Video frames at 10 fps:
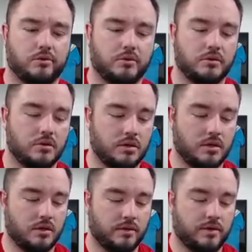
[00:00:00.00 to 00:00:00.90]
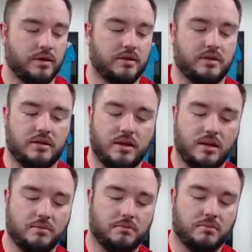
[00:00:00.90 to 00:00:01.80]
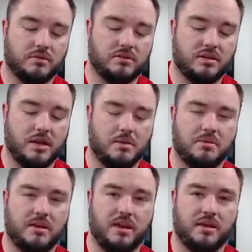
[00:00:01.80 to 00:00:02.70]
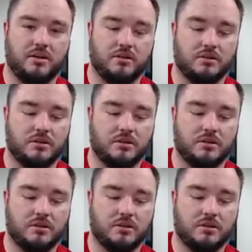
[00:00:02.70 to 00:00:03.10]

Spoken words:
I think it's him and Kale.